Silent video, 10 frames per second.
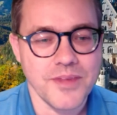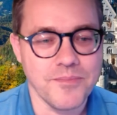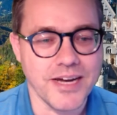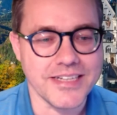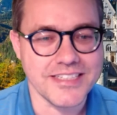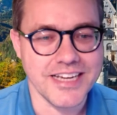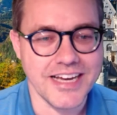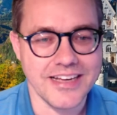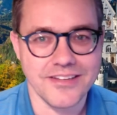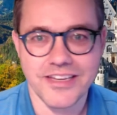But
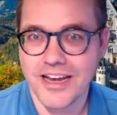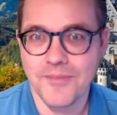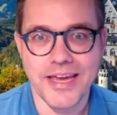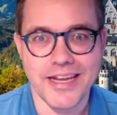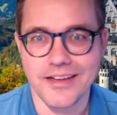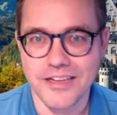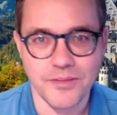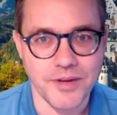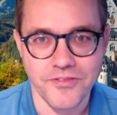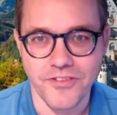uh, you got to make it a little
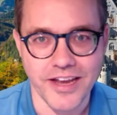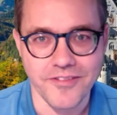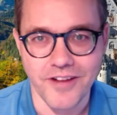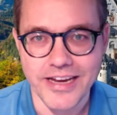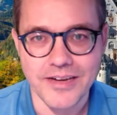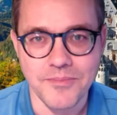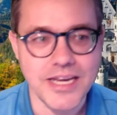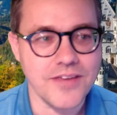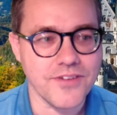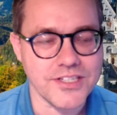bit fun, right?
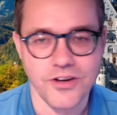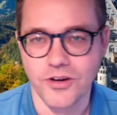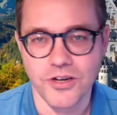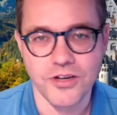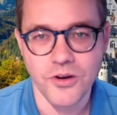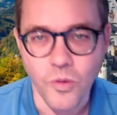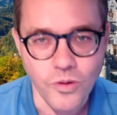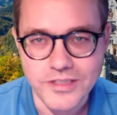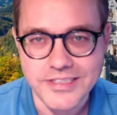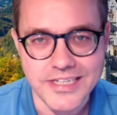Many of us are
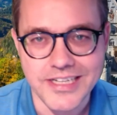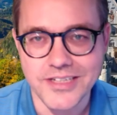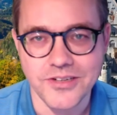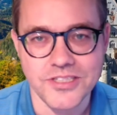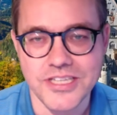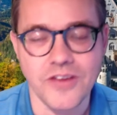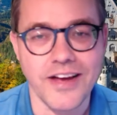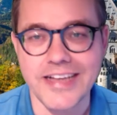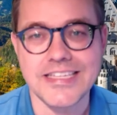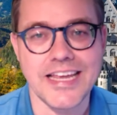quarantined or
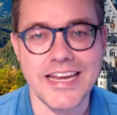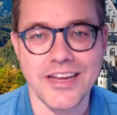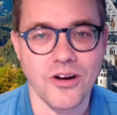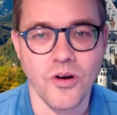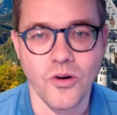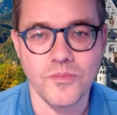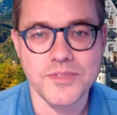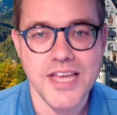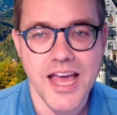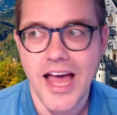self-isolating in our
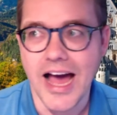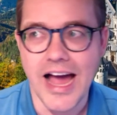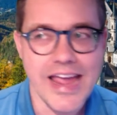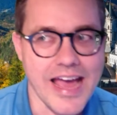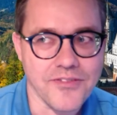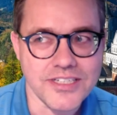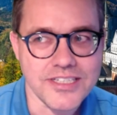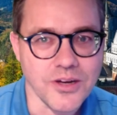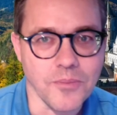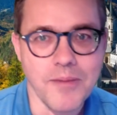homes. I have
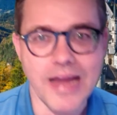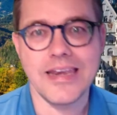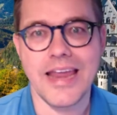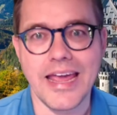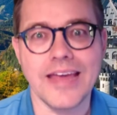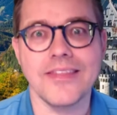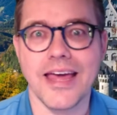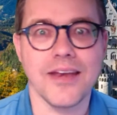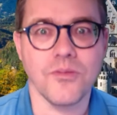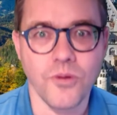until Monday, and
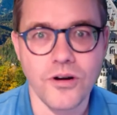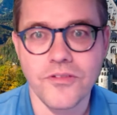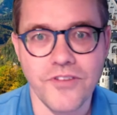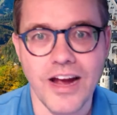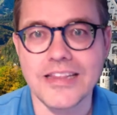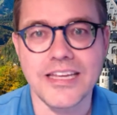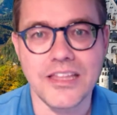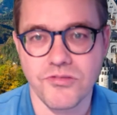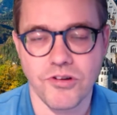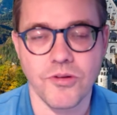then we're finally
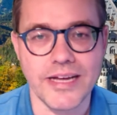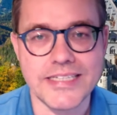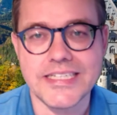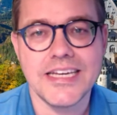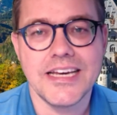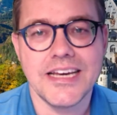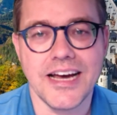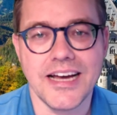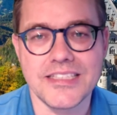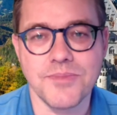through it.
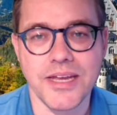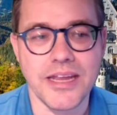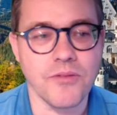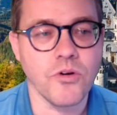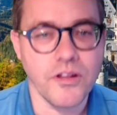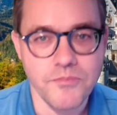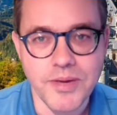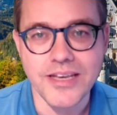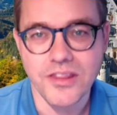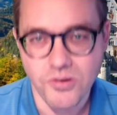Uh, it's been, it will have
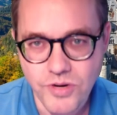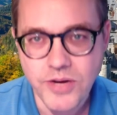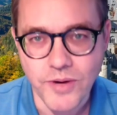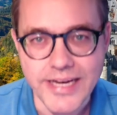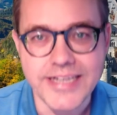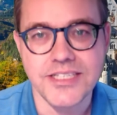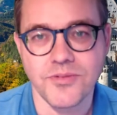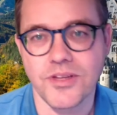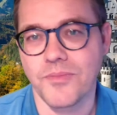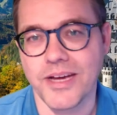been three weeks
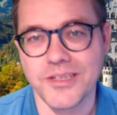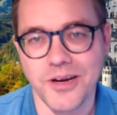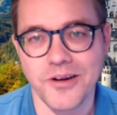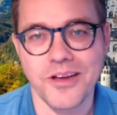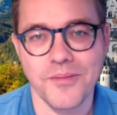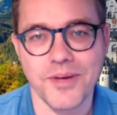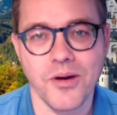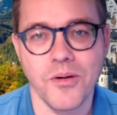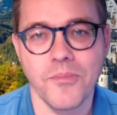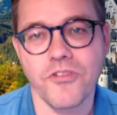with my daughter coming
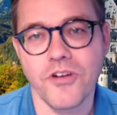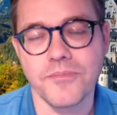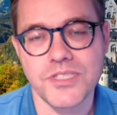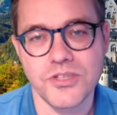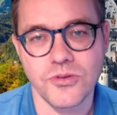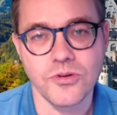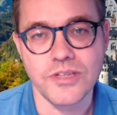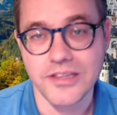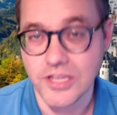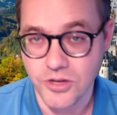home from school
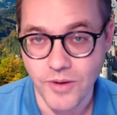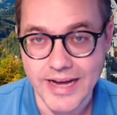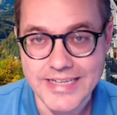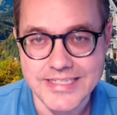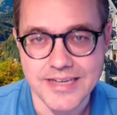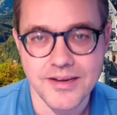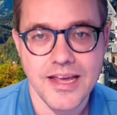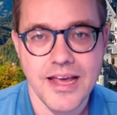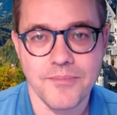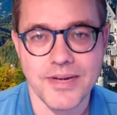in the U S and
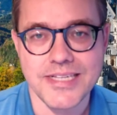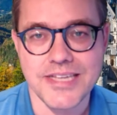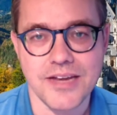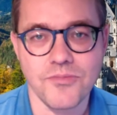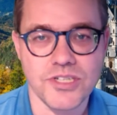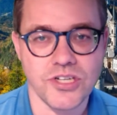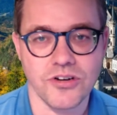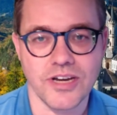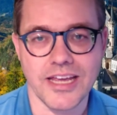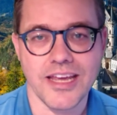my son
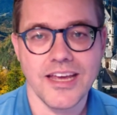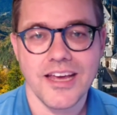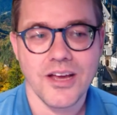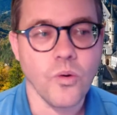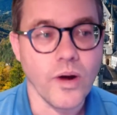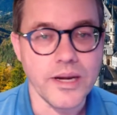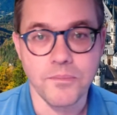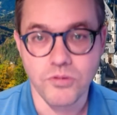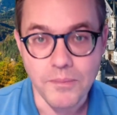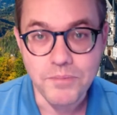returning quite
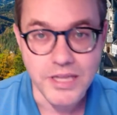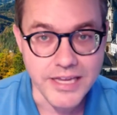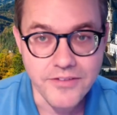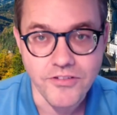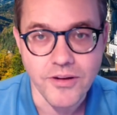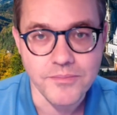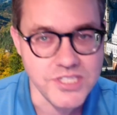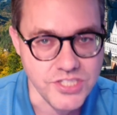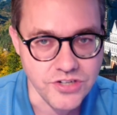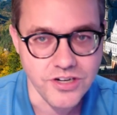abruptly from
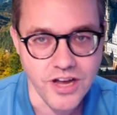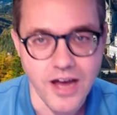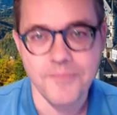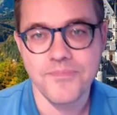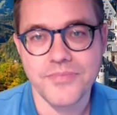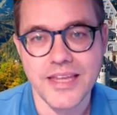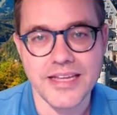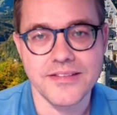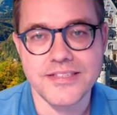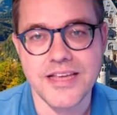Suriname
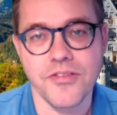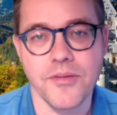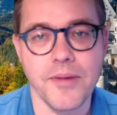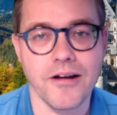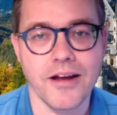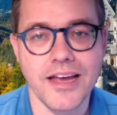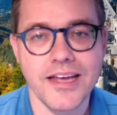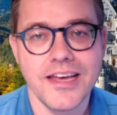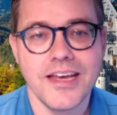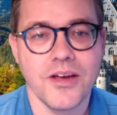in South America.
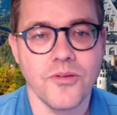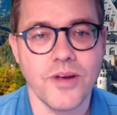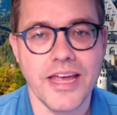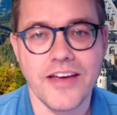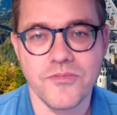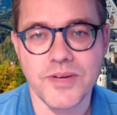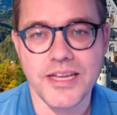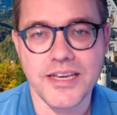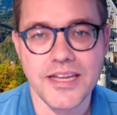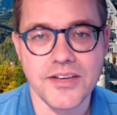We have
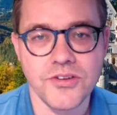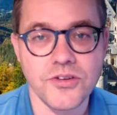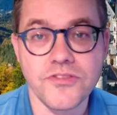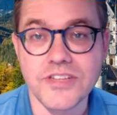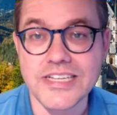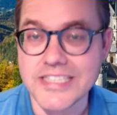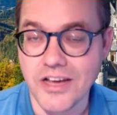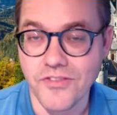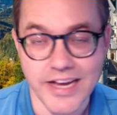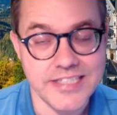been dutifully
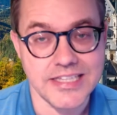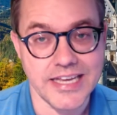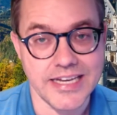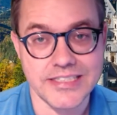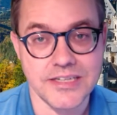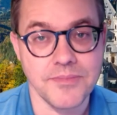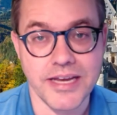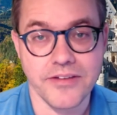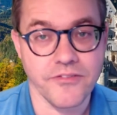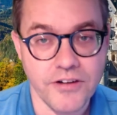self-isolating to
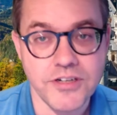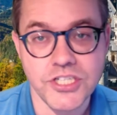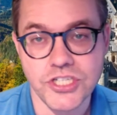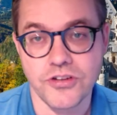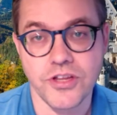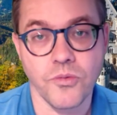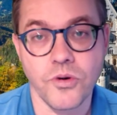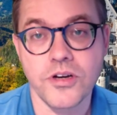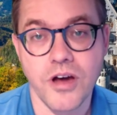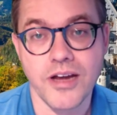make very sure that
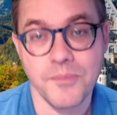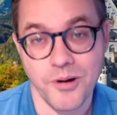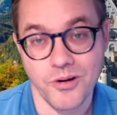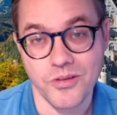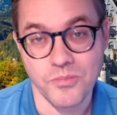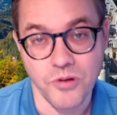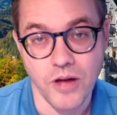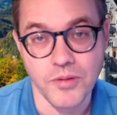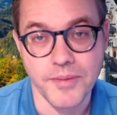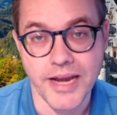we're not a part of the
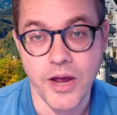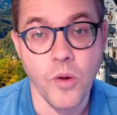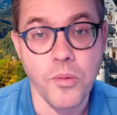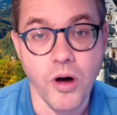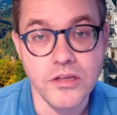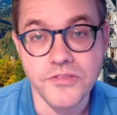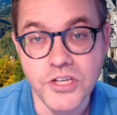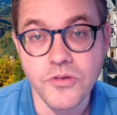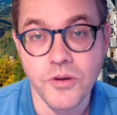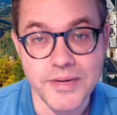problem. And I hope all of
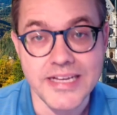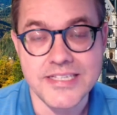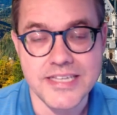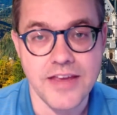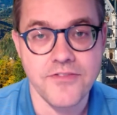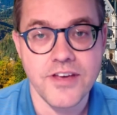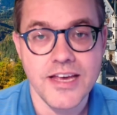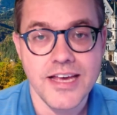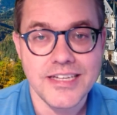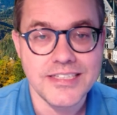you are being safe,
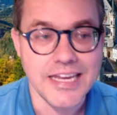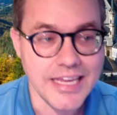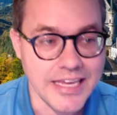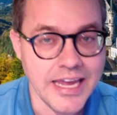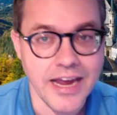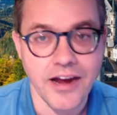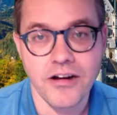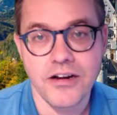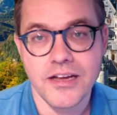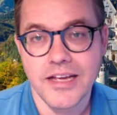taking
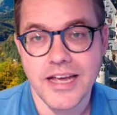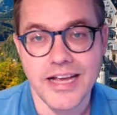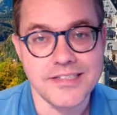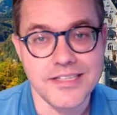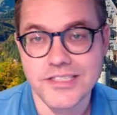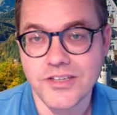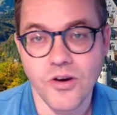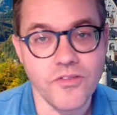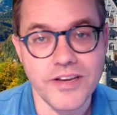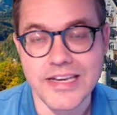care, as this
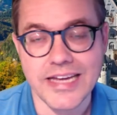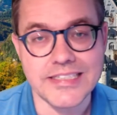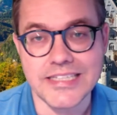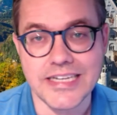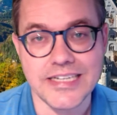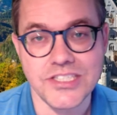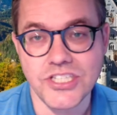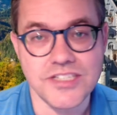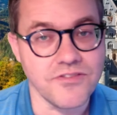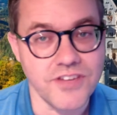COVID nineteen is
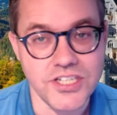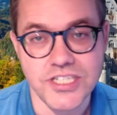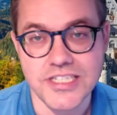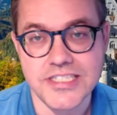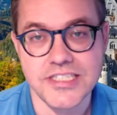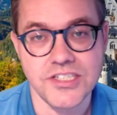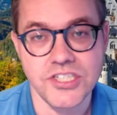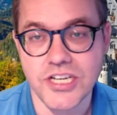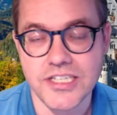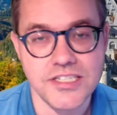just vicious,
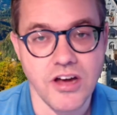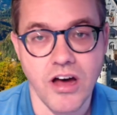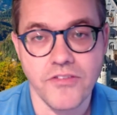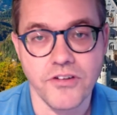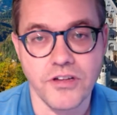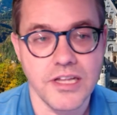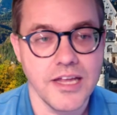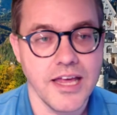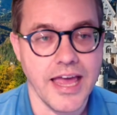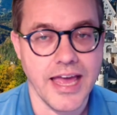just awful.
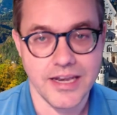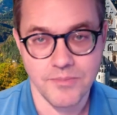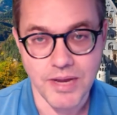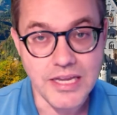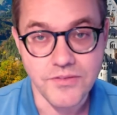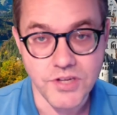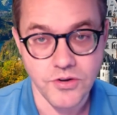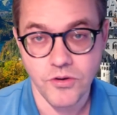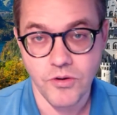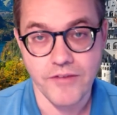And many of you
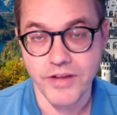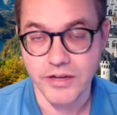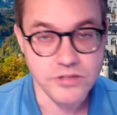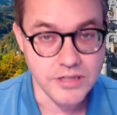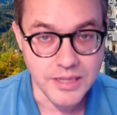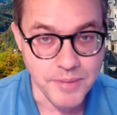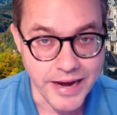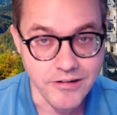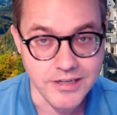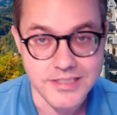who have elderly
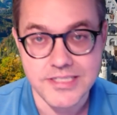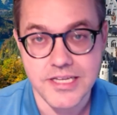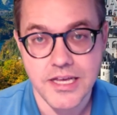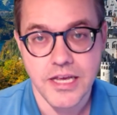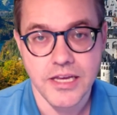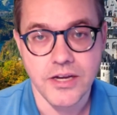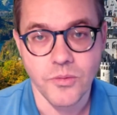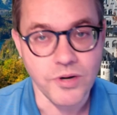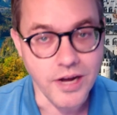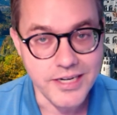parents, you know,
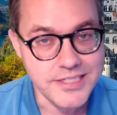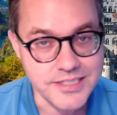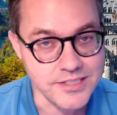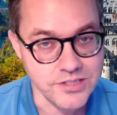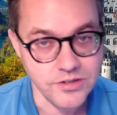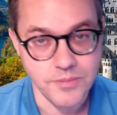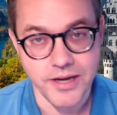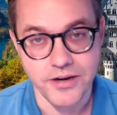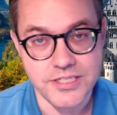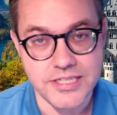we're not as concerned
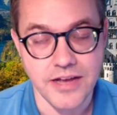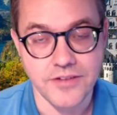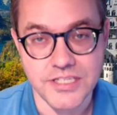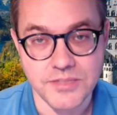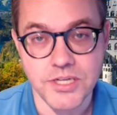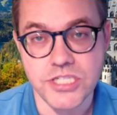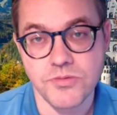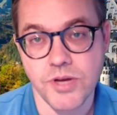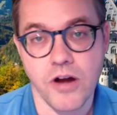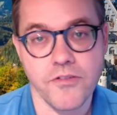about ourselves as much as
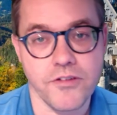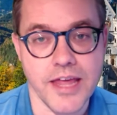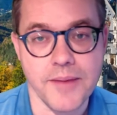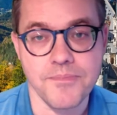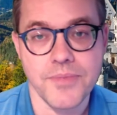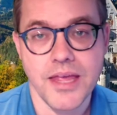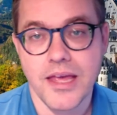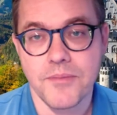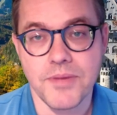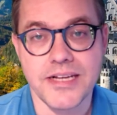we are for them,
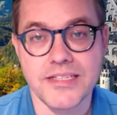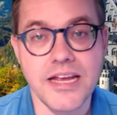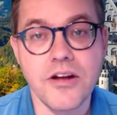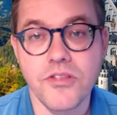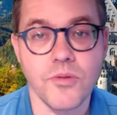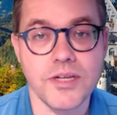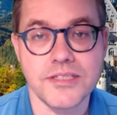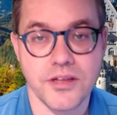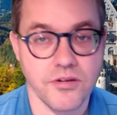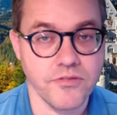because they are the ones
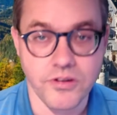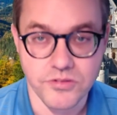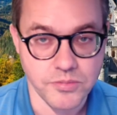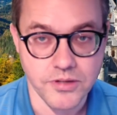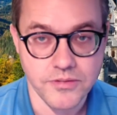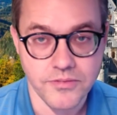that are vulnerable.